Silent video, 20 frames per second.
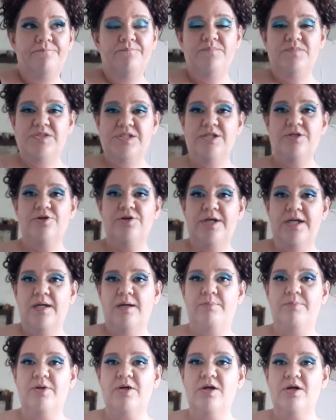deer
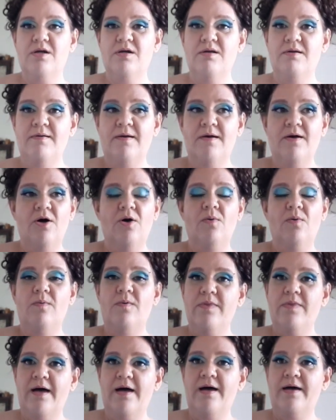hamburger? Well,
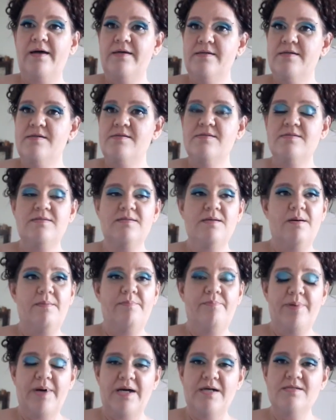that is the
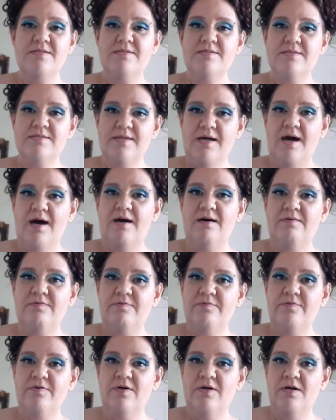best stuff.
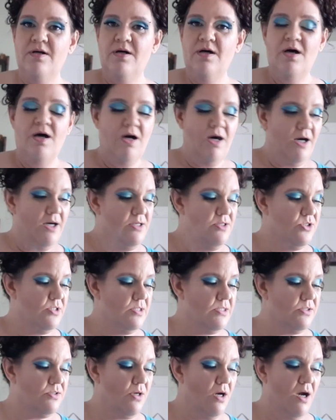I
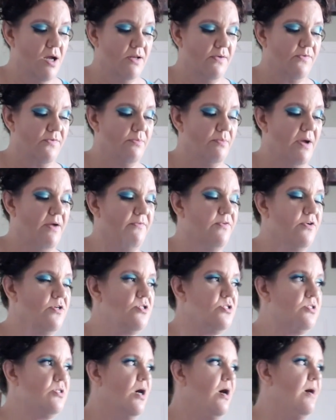just tried it for my
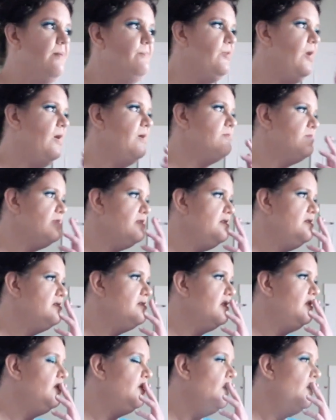first time last
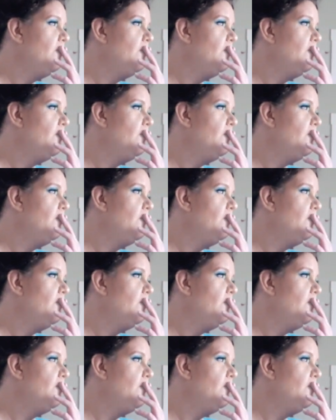season.